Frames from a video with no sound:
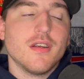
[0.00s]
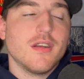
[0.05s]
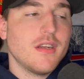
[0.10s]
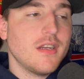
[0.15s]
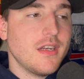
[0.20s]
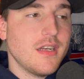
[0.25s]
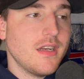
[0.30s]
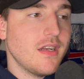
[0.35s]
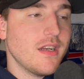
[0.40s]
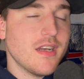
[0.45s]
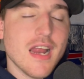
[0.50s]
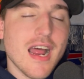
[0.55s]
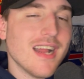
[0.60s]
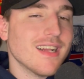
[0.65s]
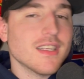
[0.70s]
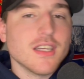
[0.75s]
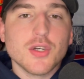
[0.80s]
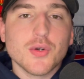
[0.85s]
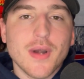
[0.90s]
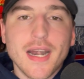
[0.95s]

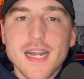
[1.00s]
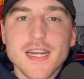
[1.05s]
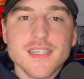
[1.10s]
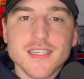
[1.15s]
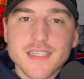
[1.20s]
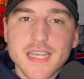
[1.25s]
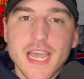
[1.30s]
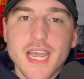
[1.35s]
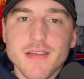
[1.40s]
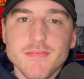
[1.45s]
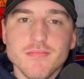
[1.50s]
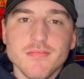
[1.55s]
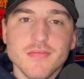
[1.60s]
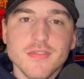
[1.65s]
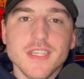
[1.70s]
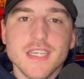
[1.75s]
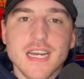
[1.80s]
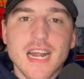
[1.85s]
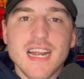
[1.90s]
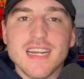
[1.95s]
Not the greatest game
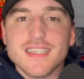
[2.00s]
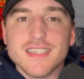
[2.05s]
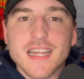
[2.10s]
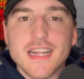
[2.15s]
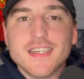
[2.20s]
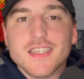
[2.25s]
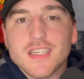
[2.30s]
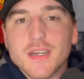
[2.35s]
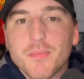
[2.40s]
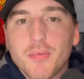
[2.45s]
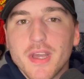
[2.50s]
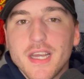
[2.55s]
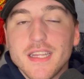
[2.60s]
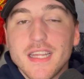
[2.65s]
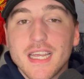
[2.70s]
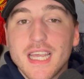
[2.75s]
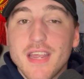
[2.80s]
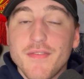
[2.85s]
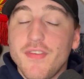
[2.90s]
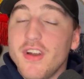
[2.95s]
the United States could have played in
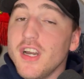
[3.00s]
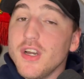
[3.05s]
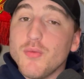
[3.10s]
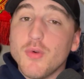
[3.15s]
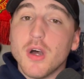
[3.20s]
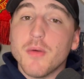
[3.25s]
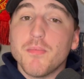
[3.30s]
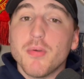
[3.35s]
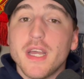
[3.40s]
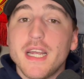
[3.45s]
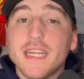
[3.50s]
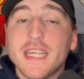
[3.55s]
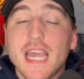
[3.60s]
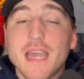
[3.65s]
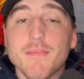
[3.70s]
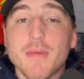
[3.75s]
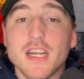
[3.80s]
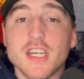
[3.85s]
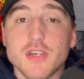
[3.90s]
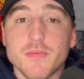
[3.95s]
that game. Very well played
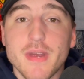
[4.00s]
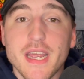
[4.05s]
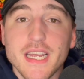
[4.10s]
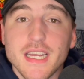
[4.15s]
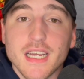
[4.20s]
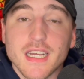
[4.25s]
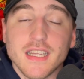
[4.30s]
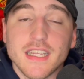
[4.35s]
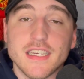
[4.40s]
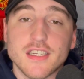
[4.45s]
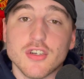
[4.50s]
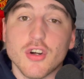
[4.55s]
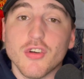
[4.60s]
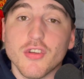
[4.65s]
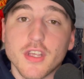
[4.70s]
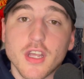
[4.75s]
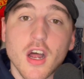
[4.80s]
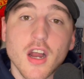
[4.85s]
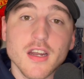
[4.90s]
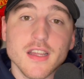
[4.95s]
game by Jamaica, at least
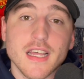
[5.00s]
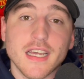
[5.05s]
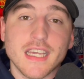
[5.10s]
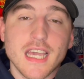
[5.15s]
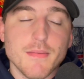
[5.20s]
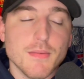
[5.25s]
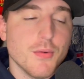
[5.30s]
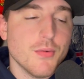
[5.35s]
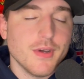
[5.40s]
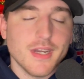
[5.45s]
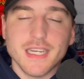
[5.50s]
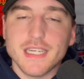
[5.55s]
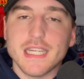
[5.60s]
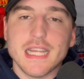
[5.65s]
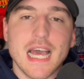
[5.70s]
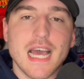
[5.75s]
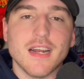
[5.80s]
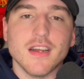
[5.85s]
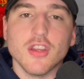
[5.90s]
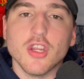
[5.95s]
early on in that game. But we'll get to
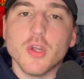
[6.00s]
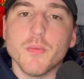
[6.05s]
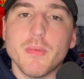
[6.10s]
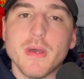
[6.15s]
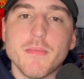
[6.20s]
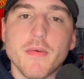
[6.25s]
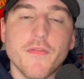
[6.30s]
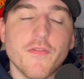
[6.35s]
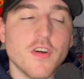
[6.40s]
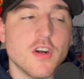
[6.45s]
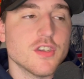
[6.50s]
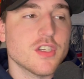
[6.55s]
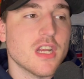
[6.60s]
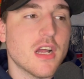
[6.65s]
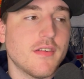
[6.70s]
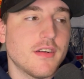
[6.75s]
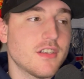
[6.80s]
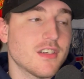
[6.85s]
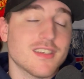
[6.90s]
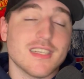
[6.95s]
that in a little bit. But first
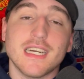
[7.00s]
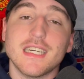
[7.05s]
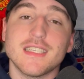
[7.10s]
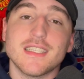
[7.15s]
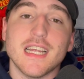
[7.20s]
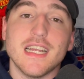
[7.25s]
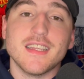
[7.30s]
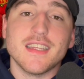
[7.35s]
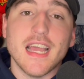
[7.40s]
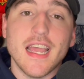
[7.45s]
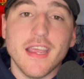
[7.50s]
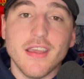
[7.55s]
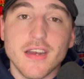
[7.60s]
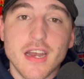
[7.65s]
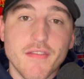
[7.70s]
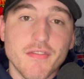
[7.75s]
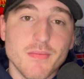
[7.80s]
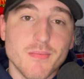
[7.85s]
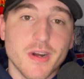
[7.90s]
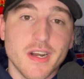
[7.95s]
off, I'd just like to say thank you
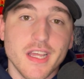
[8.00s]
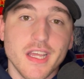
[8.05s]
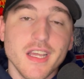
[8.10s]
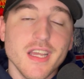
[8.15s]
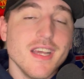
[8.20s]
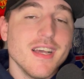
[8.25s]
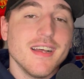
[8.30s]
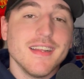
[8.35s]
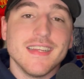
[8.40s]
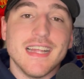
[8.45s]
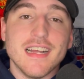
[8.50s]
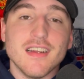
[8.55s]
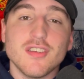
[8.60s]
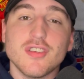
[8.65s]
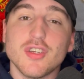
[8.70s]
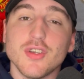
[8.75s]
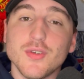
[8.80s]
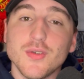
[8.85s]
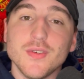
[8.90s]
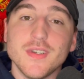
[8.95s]
to everybody that
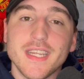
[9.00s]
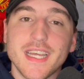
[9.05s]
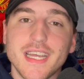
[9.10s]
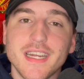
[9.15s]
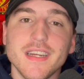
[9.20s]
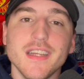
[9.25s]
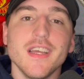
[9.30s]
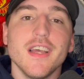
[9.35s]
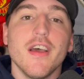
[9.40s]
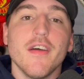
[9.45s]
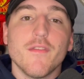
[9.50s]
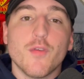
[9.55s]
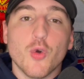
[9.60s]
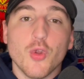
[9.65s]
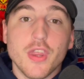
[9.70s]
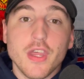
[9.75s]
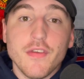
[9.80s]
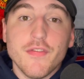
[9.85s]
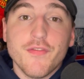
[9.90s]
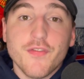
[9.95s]
tuned in for
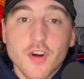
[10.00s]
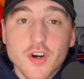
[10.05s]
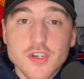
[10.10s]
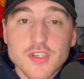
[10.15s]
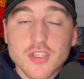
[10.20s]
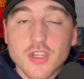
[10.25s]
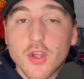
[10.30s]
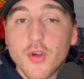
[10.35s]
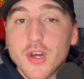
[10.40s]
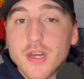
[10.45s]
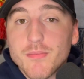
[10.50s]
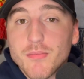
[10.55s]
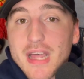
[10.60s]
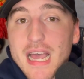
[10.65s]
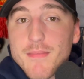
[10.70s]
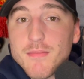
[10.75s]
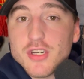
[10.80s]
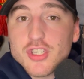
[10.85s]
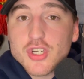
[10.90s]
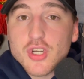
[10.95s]
the first Logan
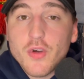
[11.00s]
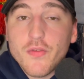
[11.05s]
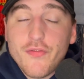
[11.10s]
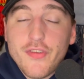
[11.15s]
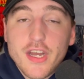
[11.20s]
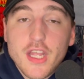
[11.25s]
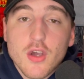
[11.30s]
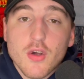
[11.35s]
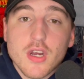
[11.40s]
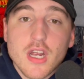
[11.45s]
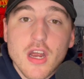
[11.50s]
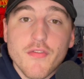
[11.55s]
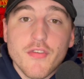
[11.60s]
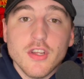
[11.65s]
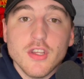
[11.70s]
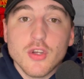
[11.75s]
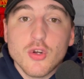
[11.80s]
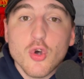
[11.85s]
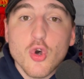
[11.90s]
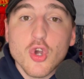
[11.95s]
Blackman Show video
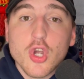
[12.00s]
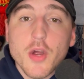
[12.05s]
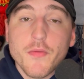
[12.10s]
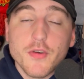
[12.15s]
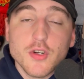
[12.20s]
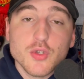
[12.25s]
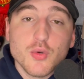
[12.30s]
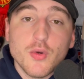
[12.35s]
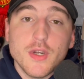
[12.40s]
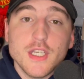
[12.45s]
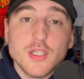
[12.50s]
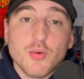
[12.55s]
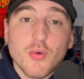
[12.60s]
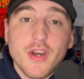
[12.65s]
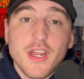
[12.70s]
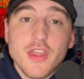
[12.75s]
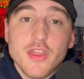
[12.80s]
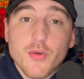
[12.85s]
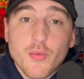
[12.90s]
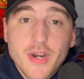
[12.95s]
covering the Gold Cup for
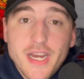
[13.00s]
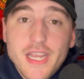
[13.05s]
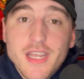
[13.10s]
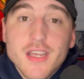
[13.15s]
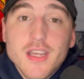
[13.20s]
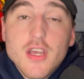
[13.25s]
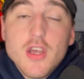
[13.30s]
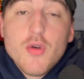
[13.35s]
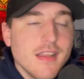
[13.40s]
2023.